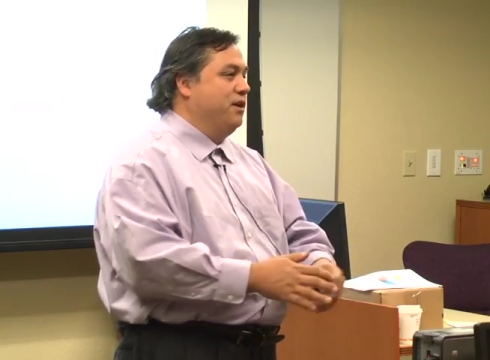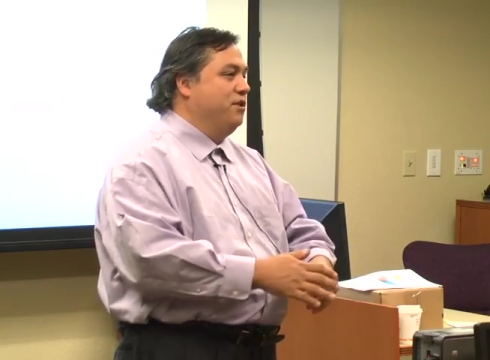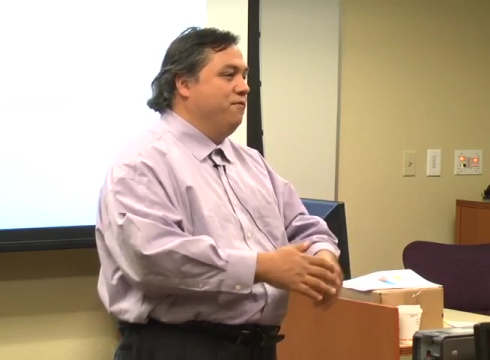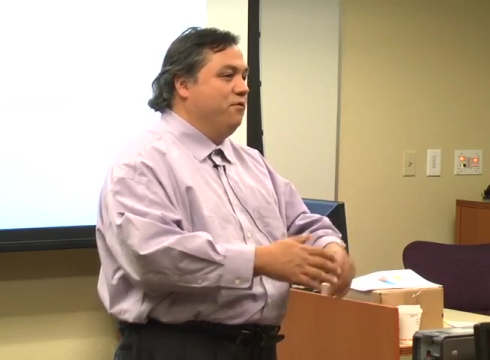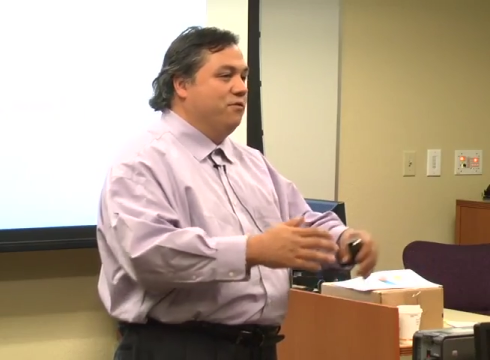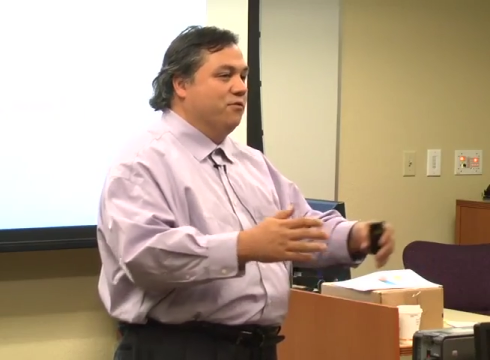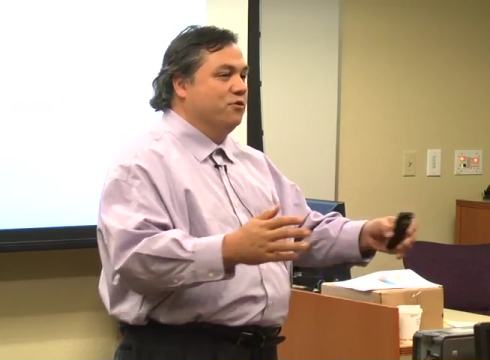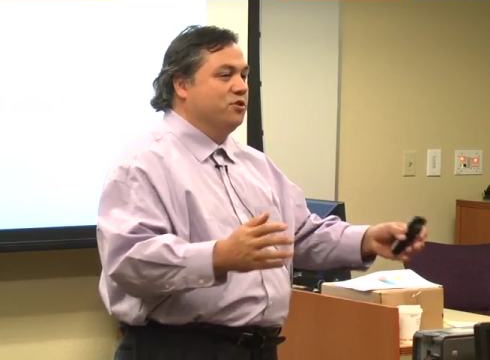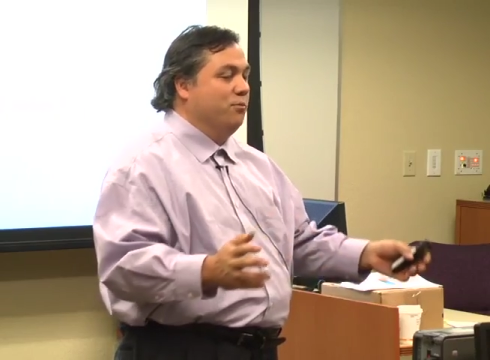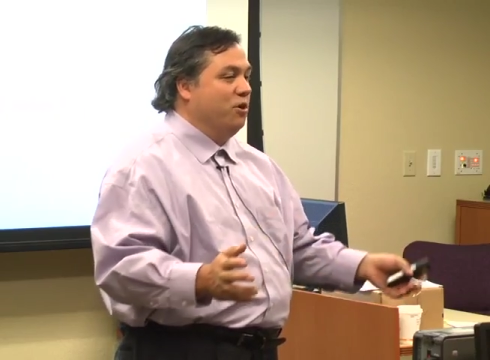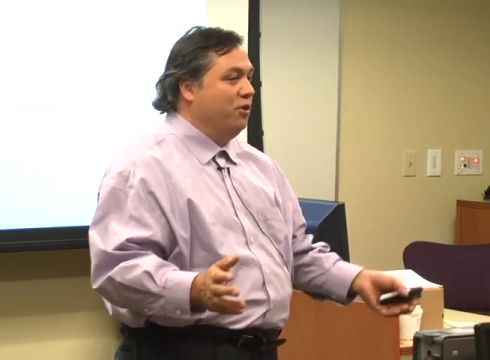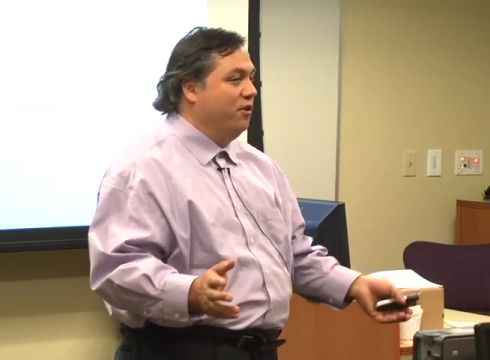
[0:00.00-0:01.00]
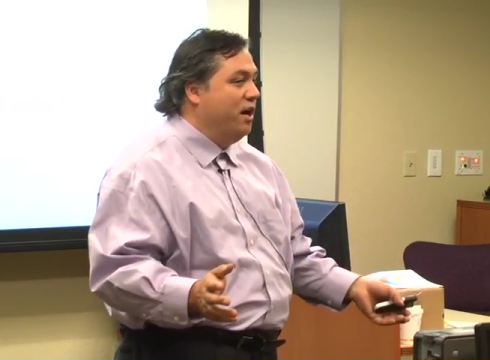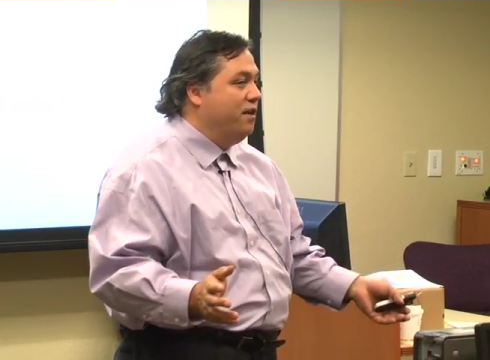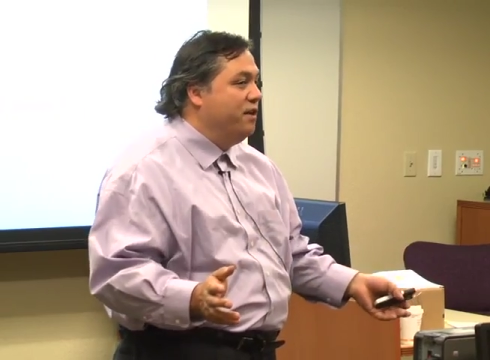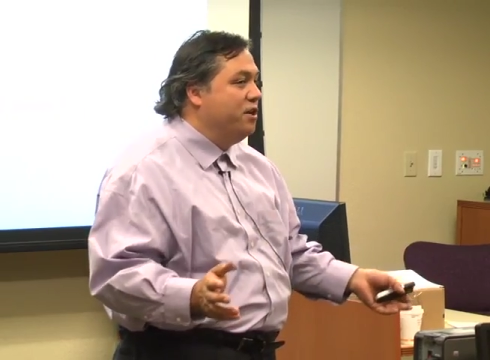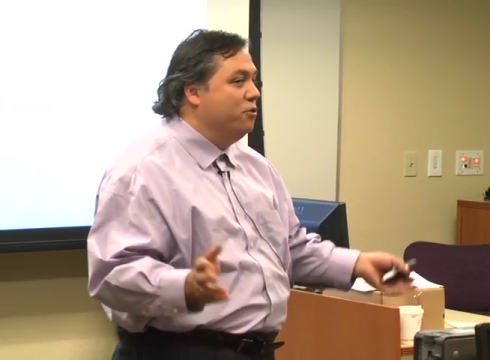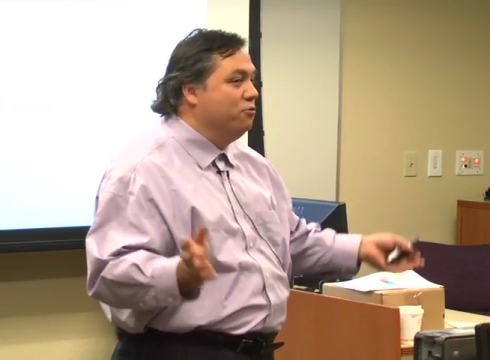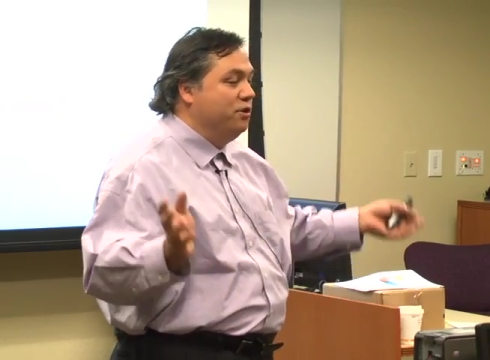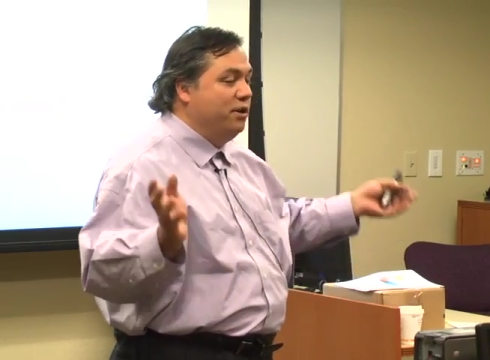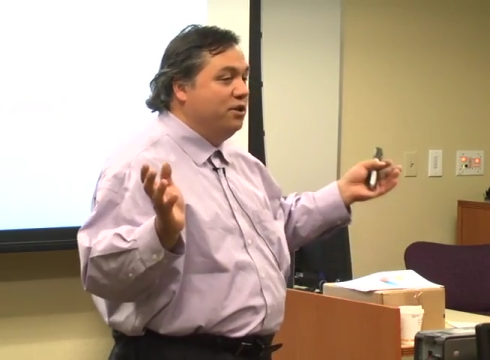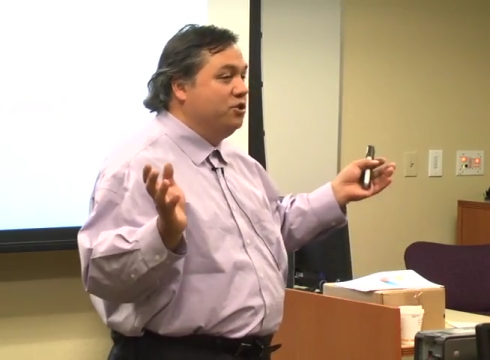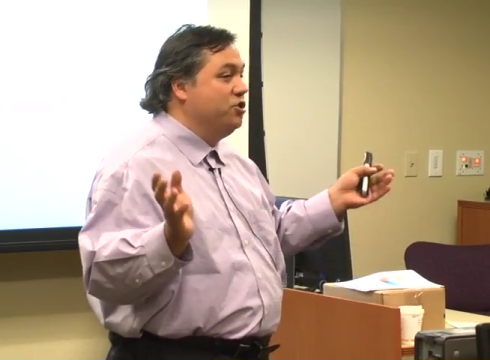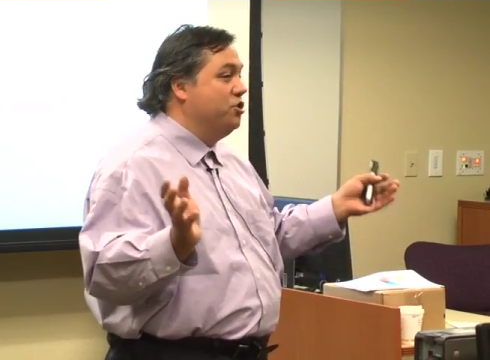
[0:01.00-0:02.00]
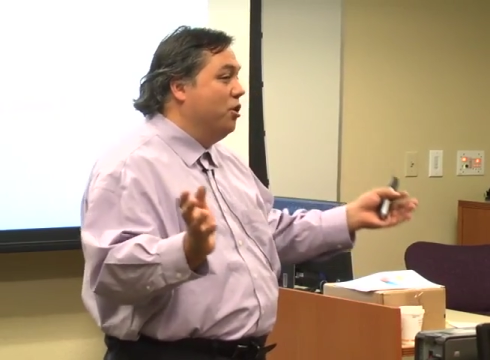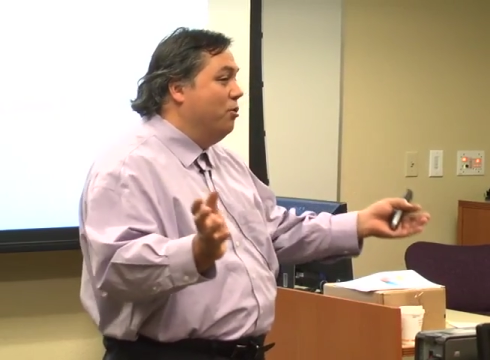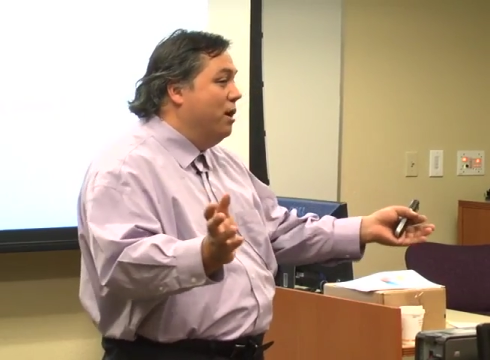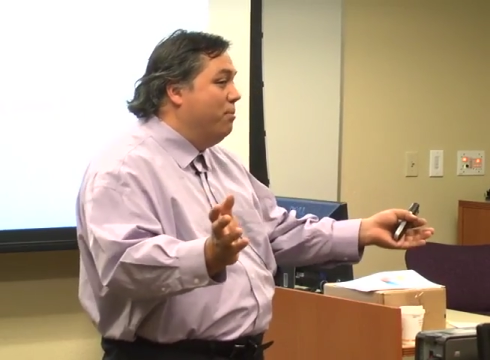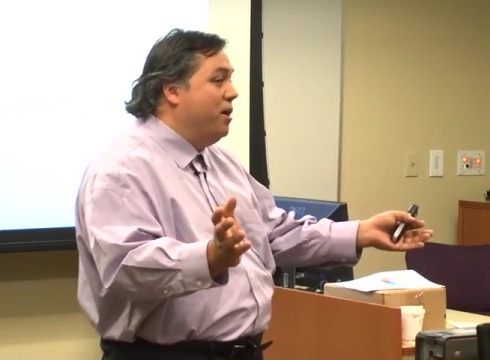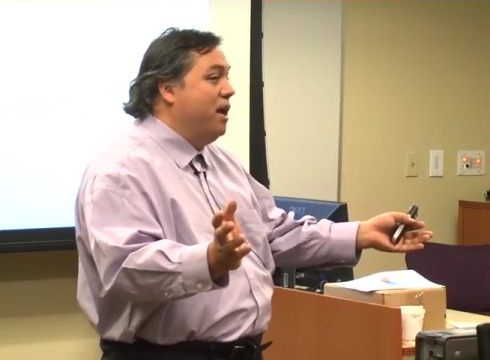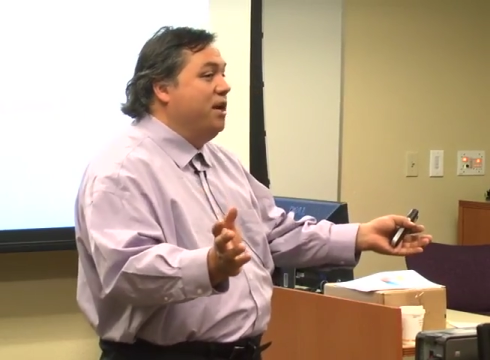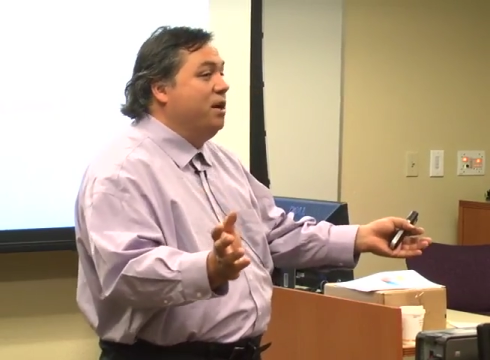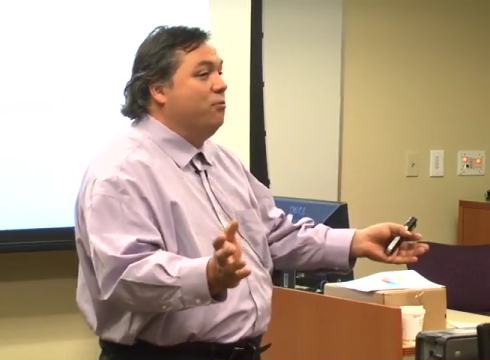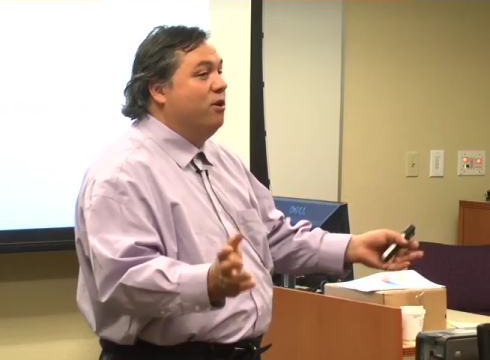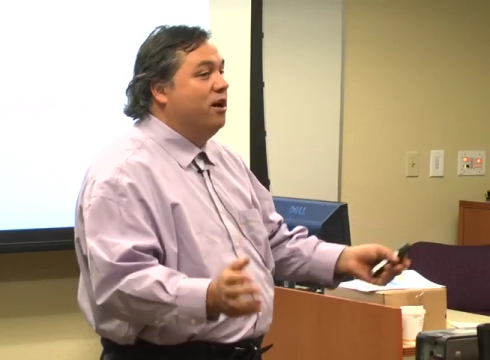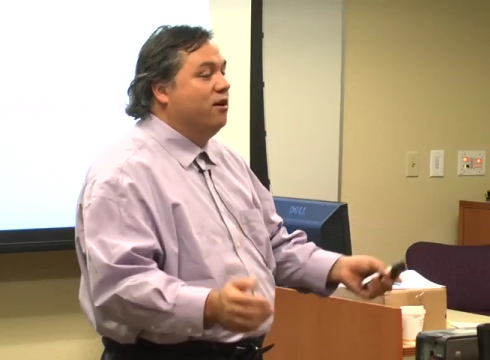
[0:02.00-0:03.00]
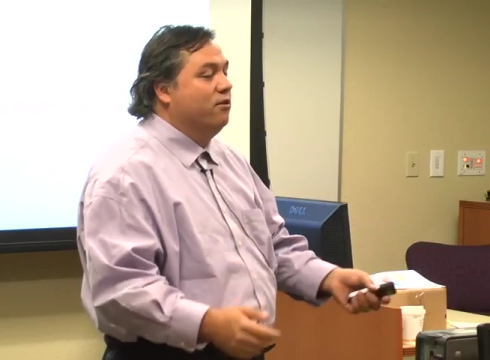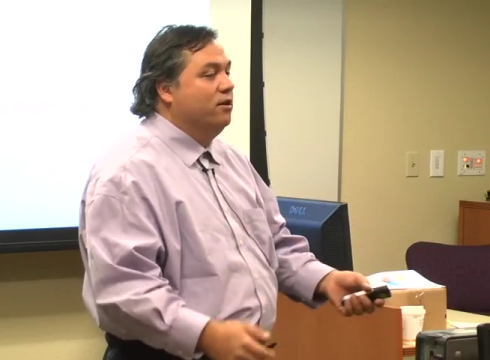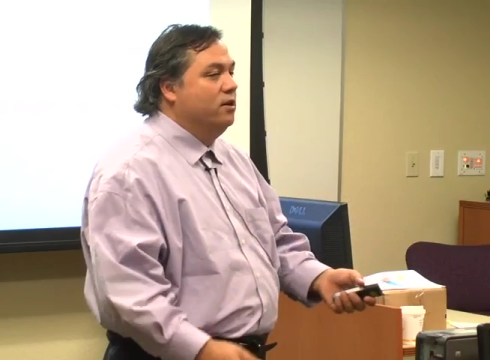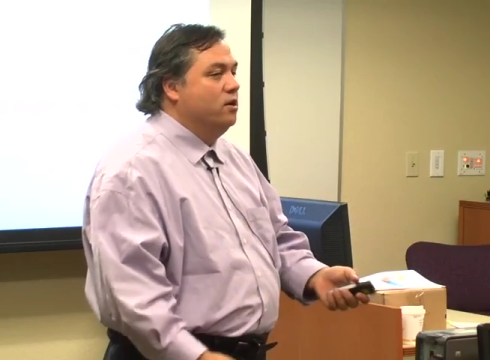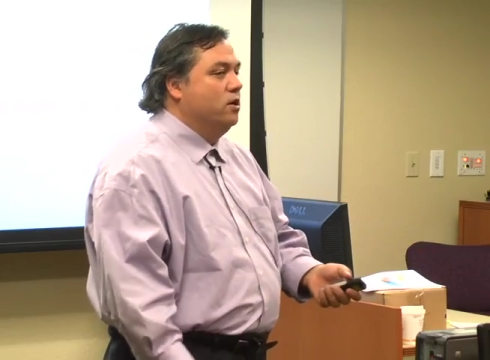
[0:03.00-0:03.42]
that if you search them online, they don't show up anywhere.